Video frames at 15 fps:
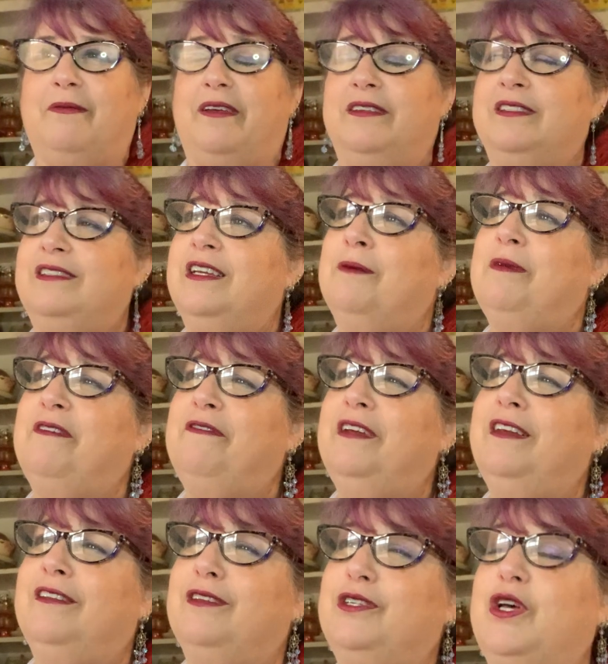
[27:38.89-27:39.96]

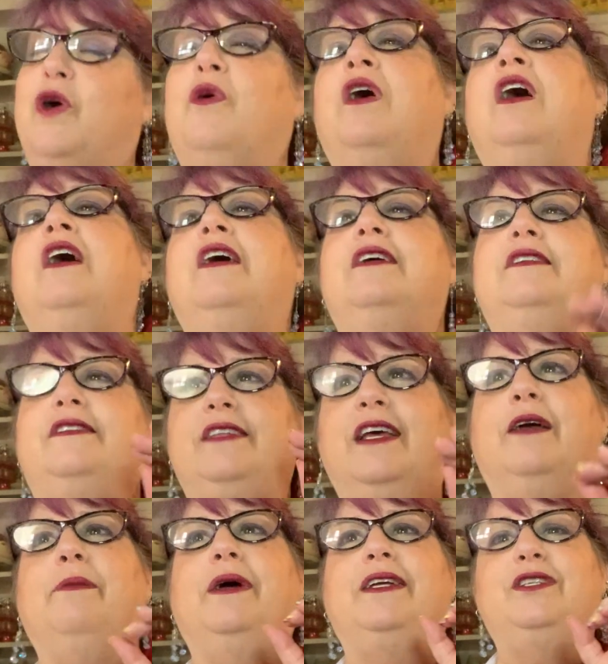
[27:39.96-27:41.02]

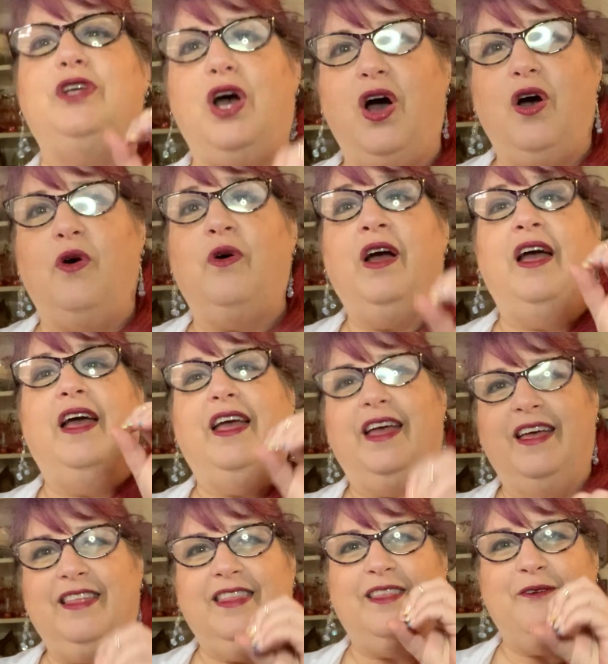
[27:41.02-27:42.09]
stick my toe
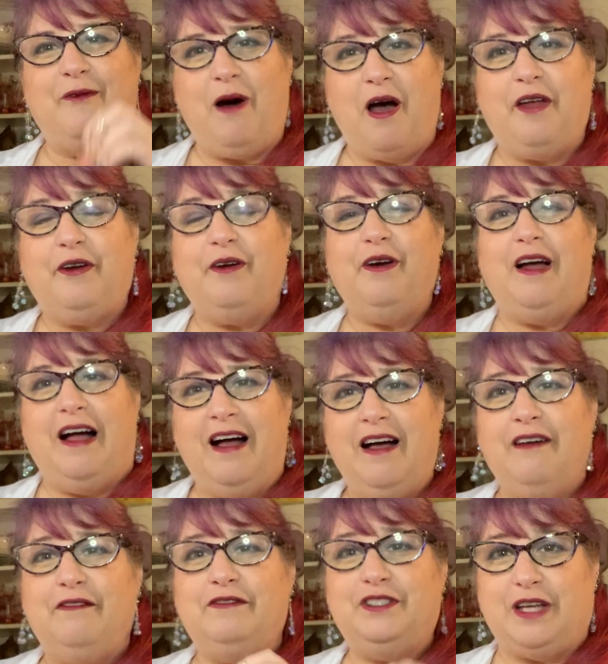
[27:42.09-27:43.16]
in the water
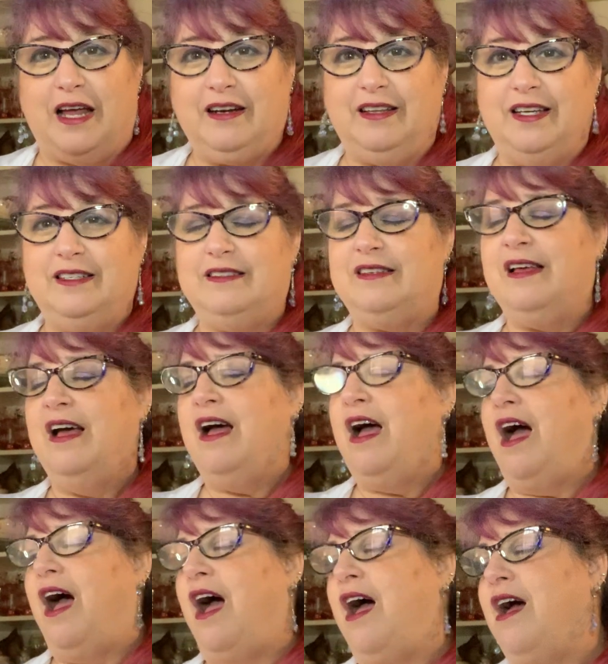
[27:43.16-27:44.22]
of Chatelaines,
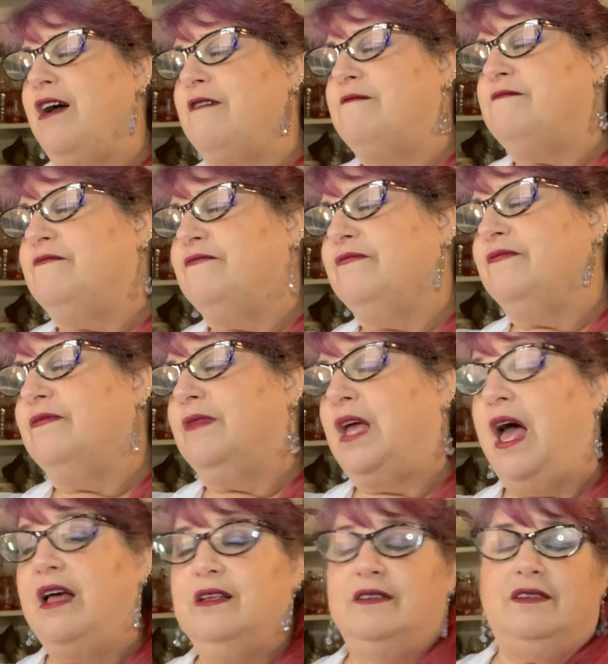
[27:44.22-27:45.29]

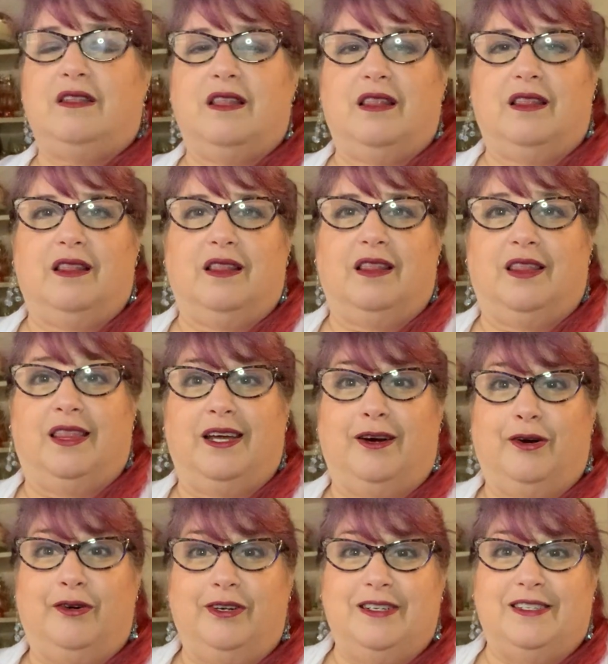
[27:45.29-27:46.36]
because they're
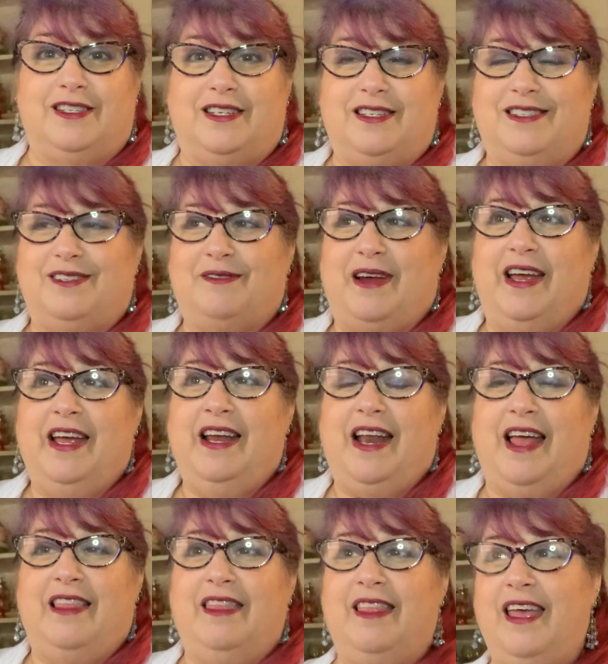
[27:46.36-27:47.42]
gorgeous, right?
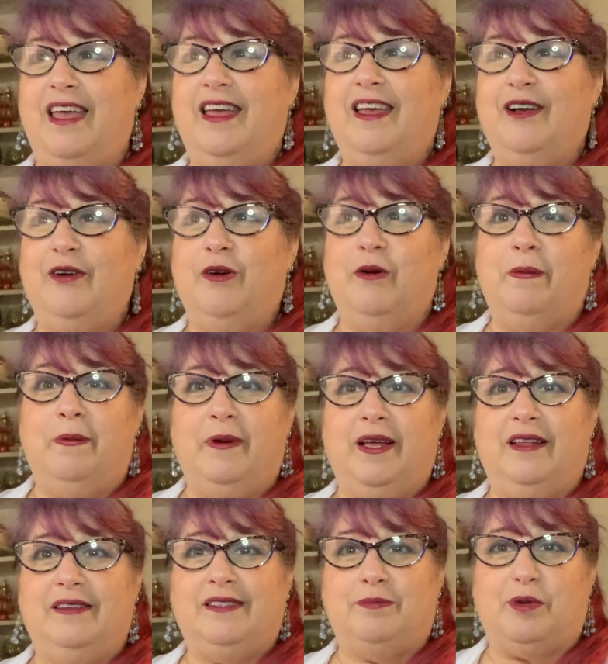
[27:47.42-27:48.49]
And they
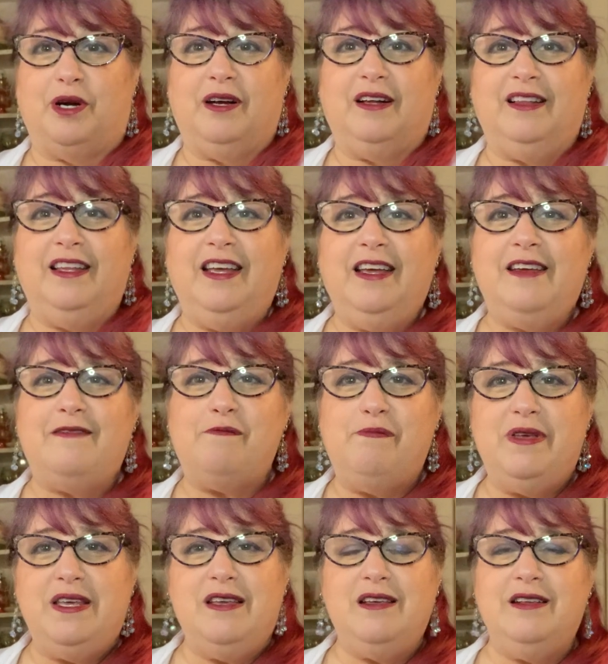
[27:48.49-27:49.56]
incorporate sparkly and
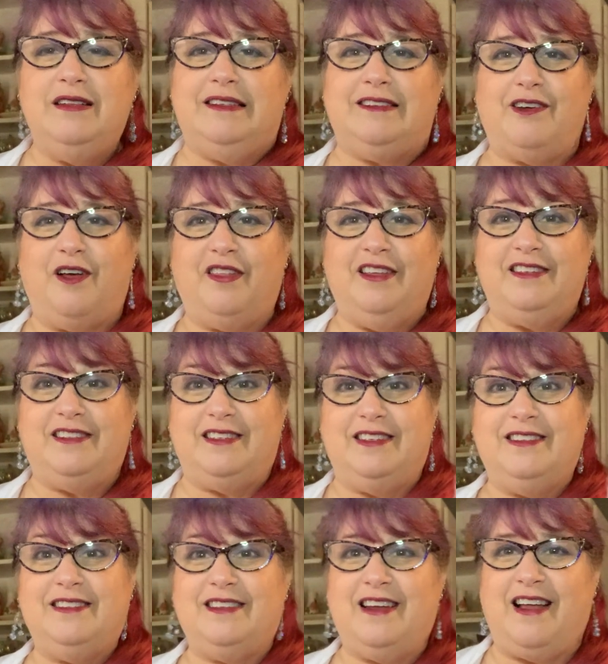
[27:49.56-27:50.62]
beads and all these
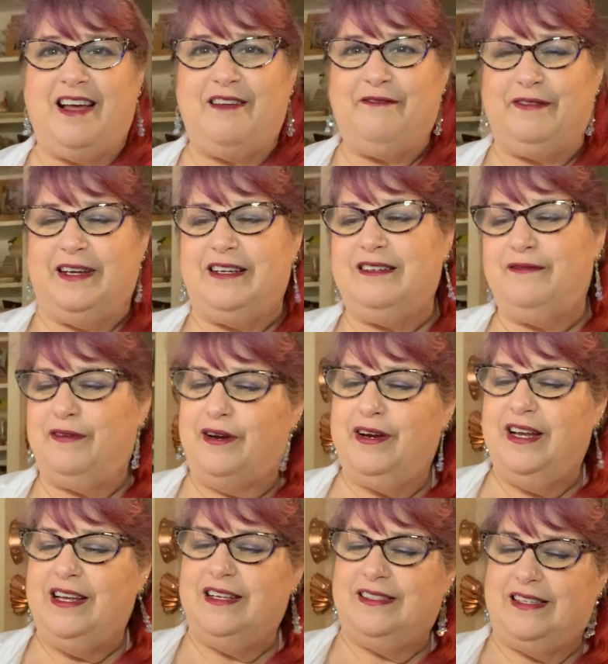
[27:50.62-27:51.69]
things that I find
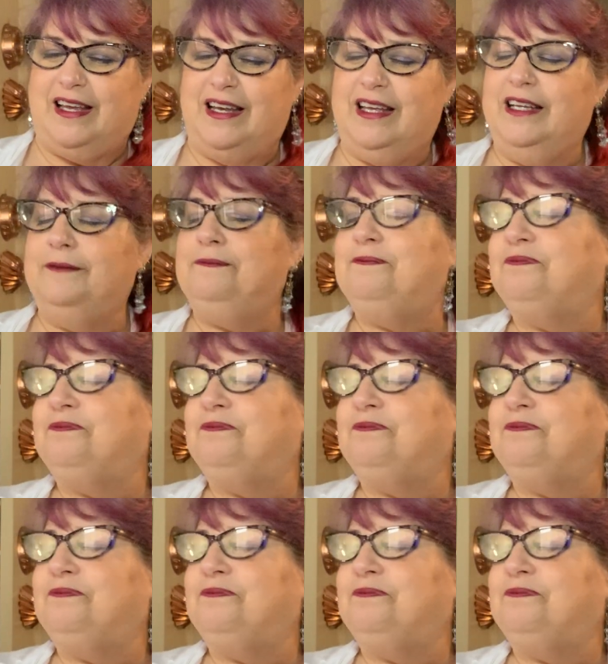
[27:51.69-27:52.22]
very exciting.